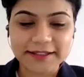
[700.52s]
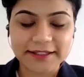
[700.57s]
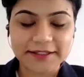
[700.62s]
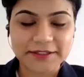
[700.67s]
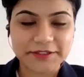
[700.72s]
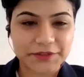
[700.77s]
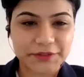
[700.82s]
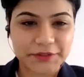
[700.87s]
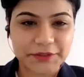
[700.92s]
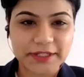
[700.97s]
the
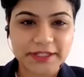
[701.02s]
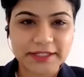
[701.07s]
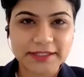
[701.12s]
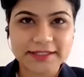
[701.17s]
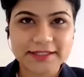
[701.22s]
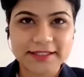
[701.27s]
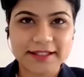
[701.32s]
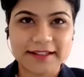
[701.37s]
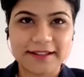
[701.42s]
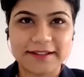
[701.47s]

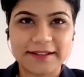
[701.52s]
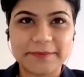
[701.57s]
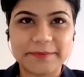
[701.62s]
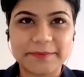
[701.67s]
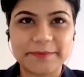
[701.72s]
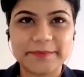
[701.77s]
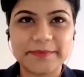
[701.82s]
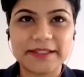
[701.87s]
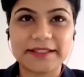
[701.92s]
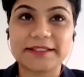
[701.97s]
students uh,
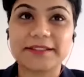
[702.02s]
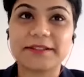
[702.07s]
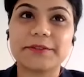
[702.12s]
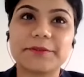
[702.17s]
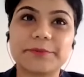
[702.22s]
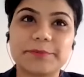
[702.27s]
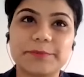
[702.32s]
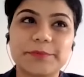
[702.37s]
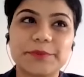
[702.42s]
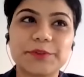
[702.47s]
it's a